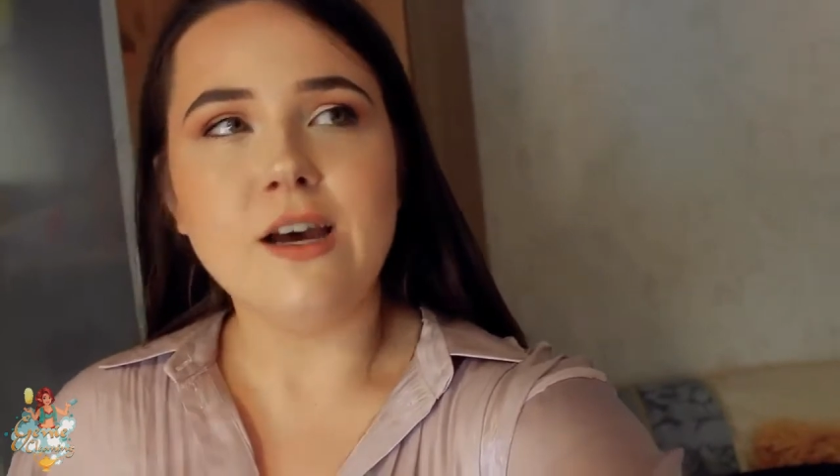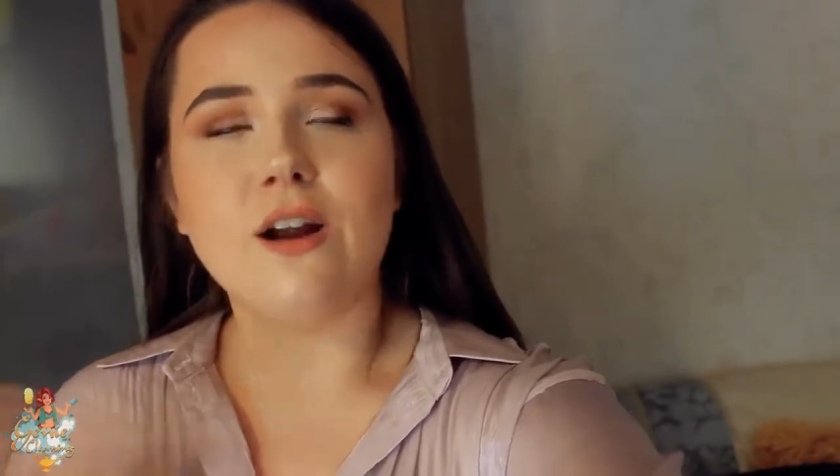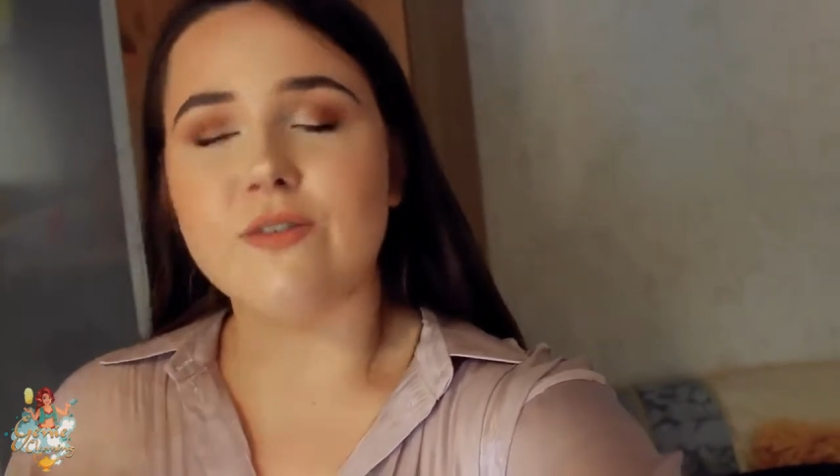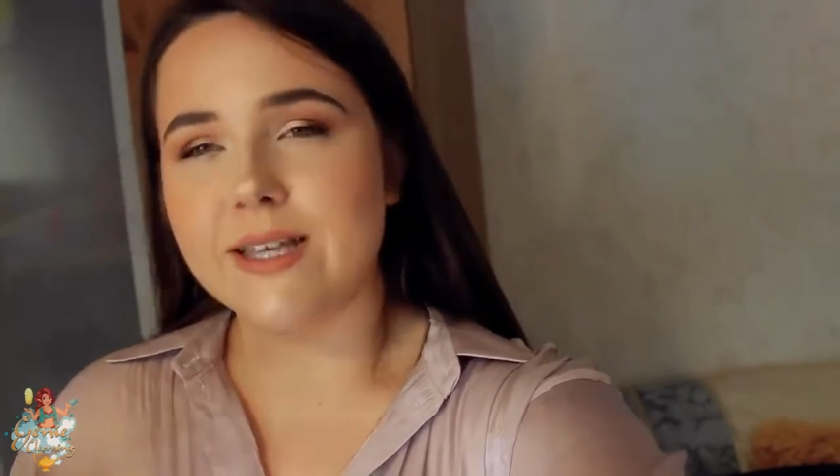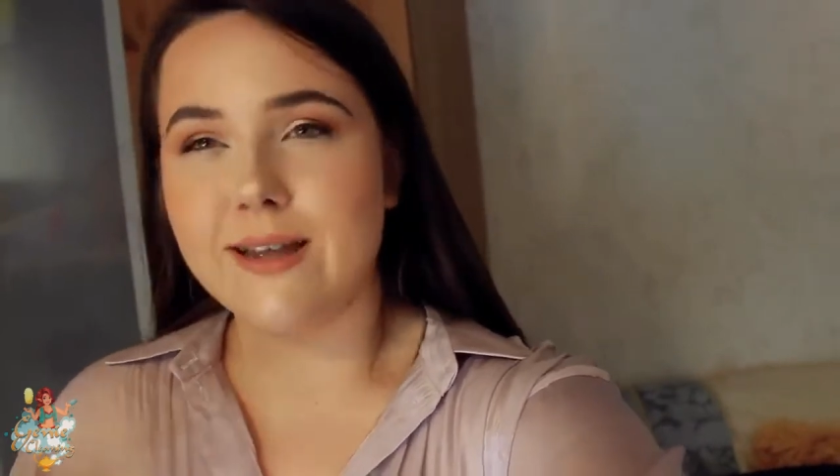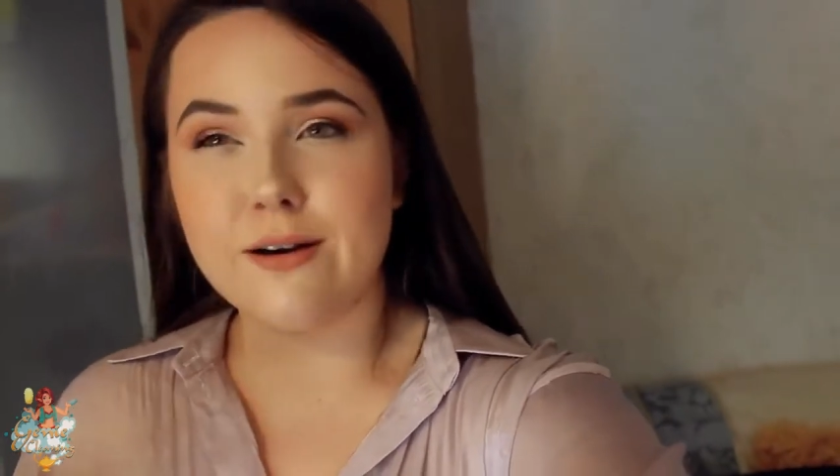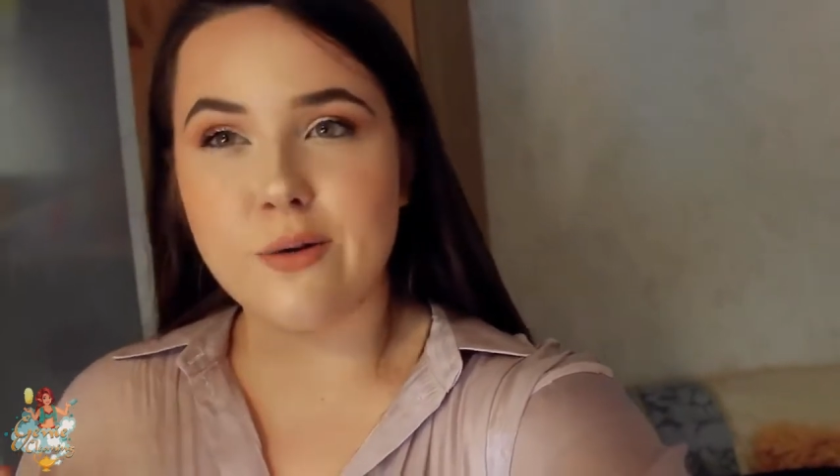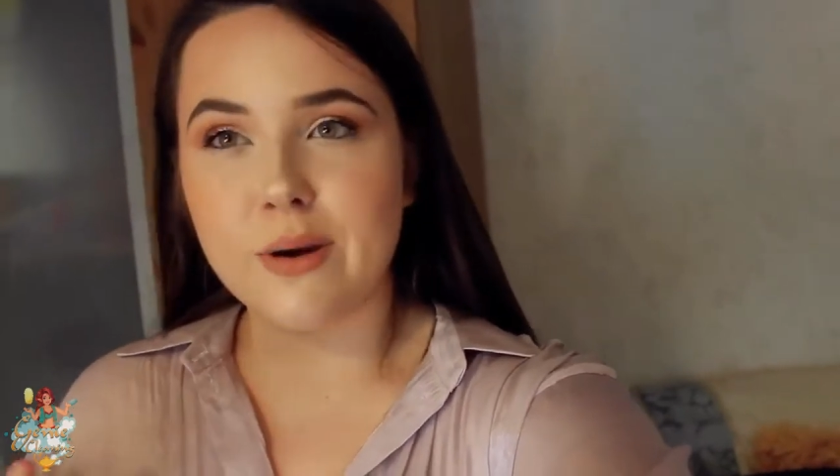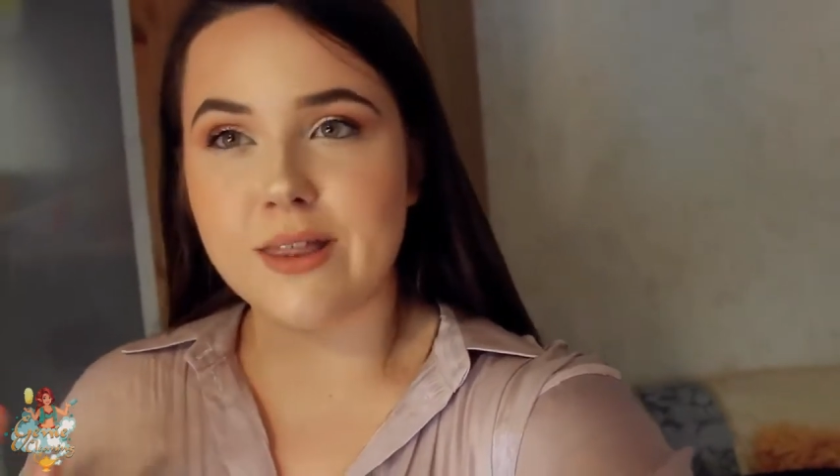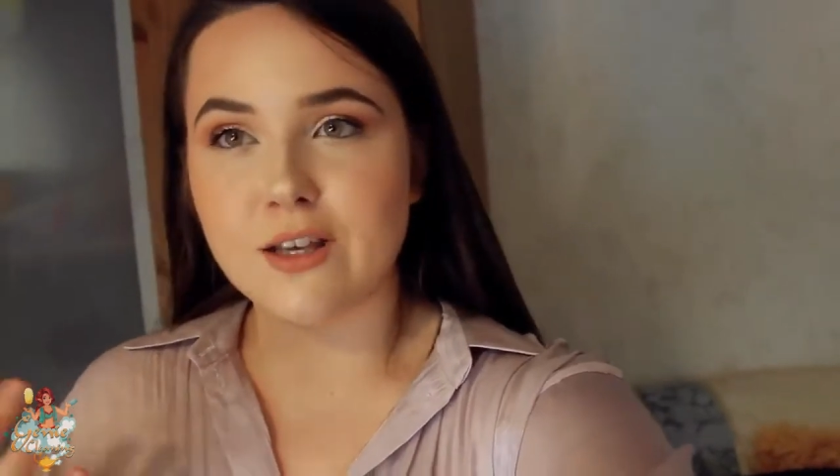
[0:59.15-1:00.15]
Obviously they don't
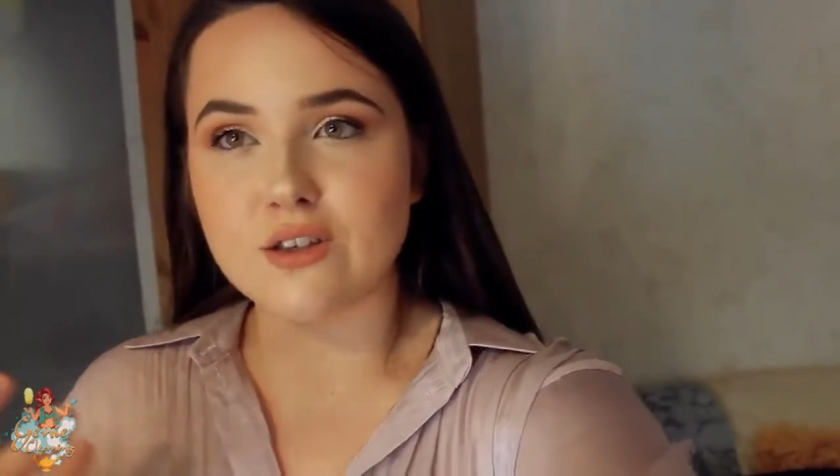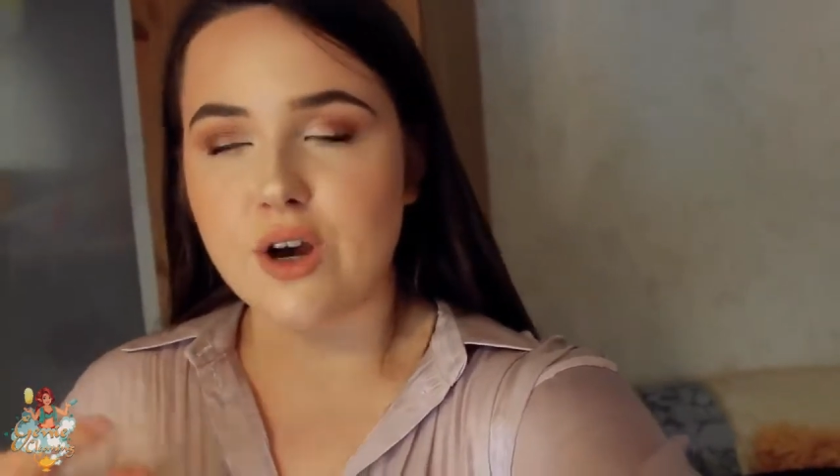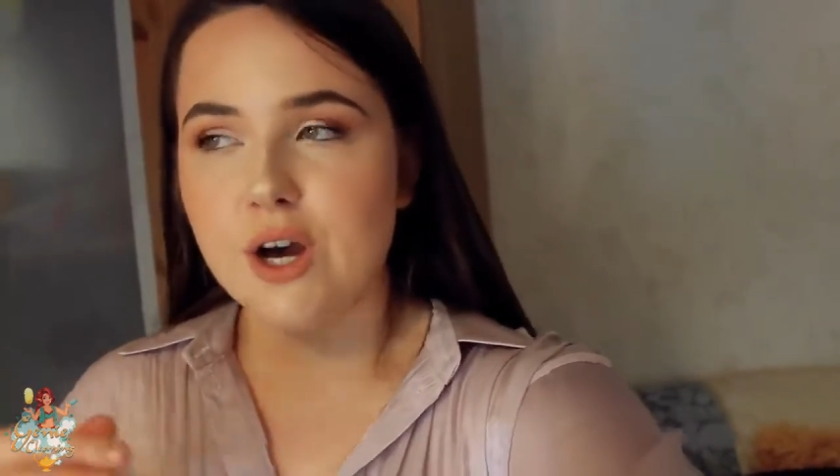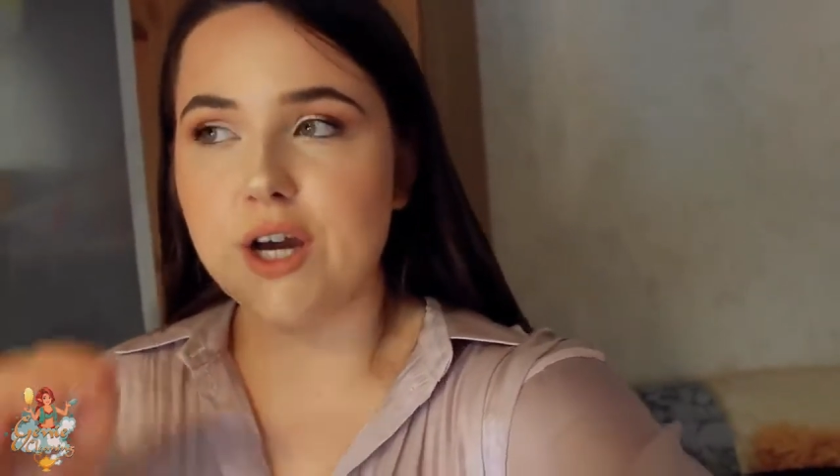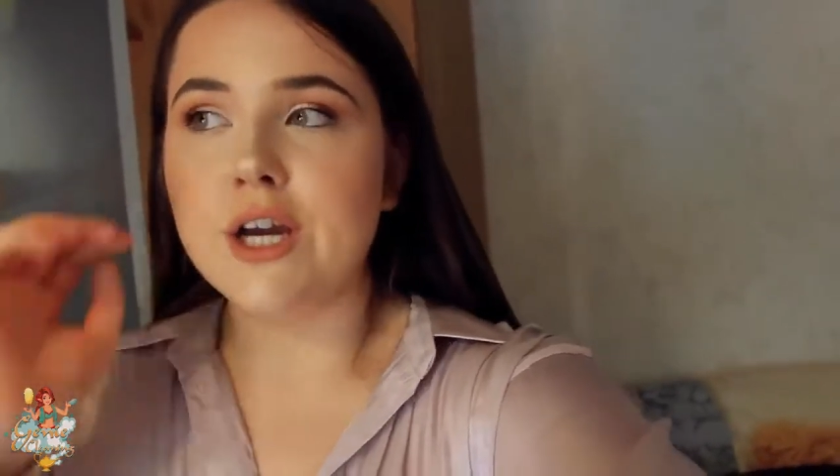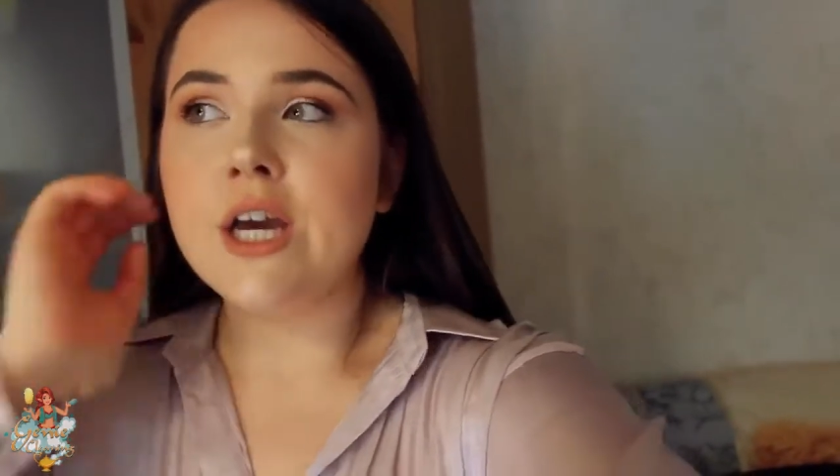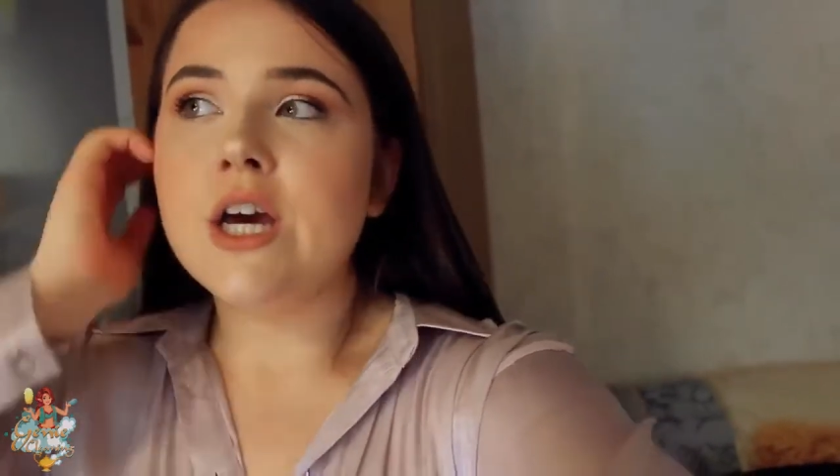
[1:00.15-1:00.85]
know where things go.